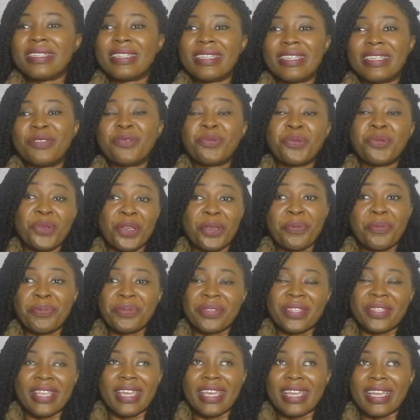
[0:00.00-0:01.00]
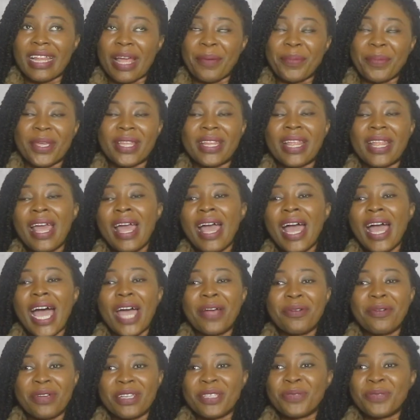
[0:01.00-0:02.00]
the ribs thing I mean
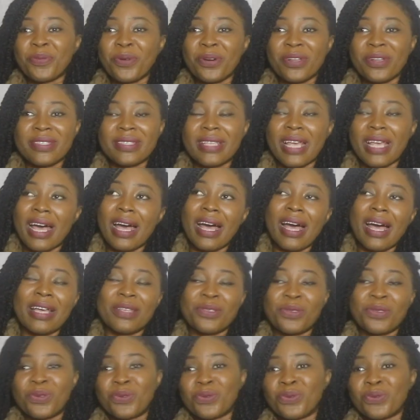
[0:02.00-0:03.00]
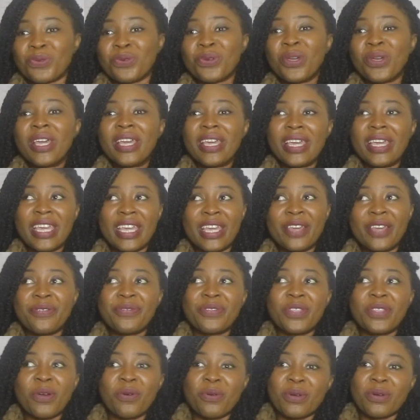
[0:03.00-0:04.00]
her response as to
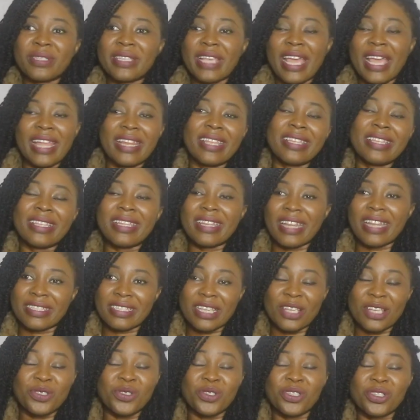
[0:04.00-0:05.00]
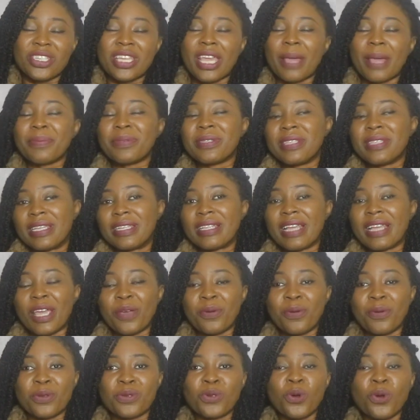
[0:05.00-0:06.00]
if there was anything attached to it she kept saying that
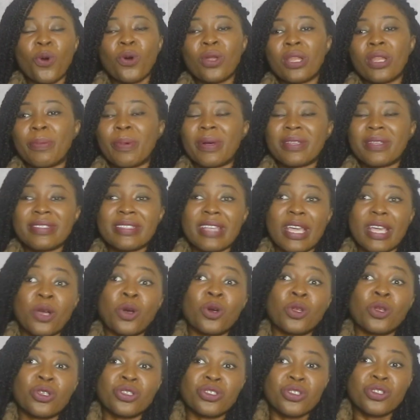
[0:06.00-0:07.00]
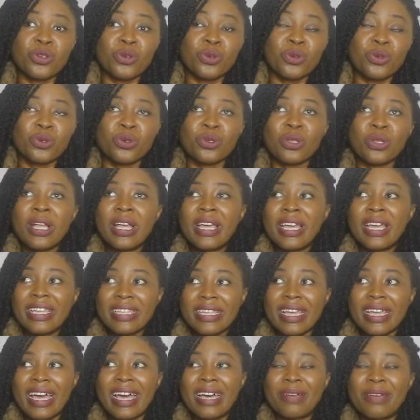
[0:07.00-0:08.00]
it was all about psychological
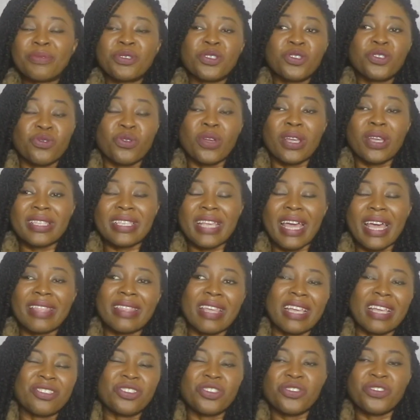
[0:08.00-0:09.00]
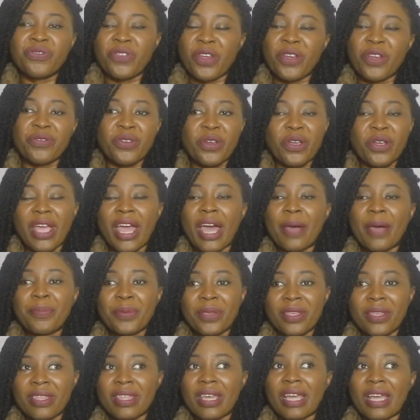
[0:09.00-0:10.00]
um, strength and that she's very very
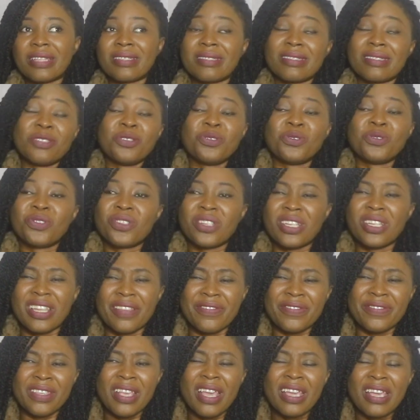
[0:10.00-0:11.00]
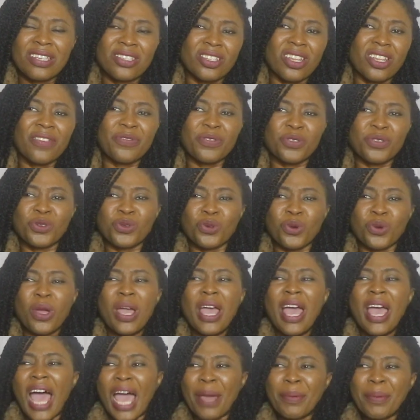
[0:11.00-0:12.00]
happy that you know she leaves she left the show
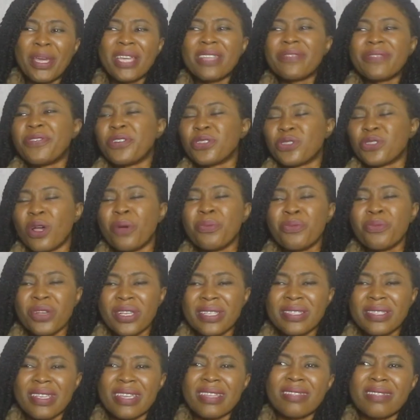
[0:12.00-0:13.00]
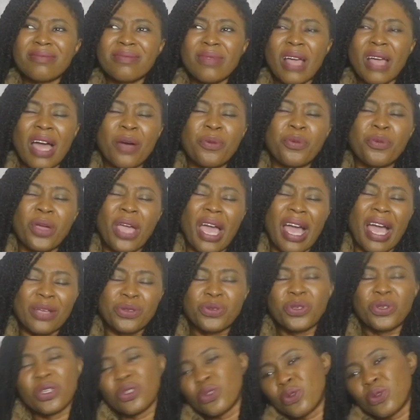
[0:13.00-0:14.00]
I mean for some reason uh, we
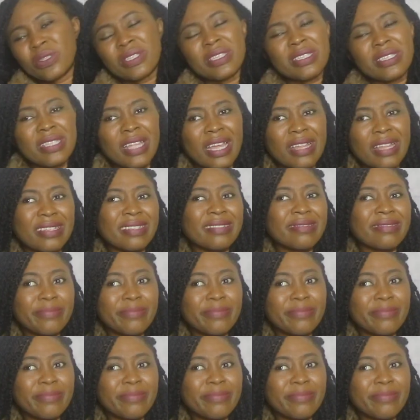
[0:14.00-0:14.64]
actually noticed that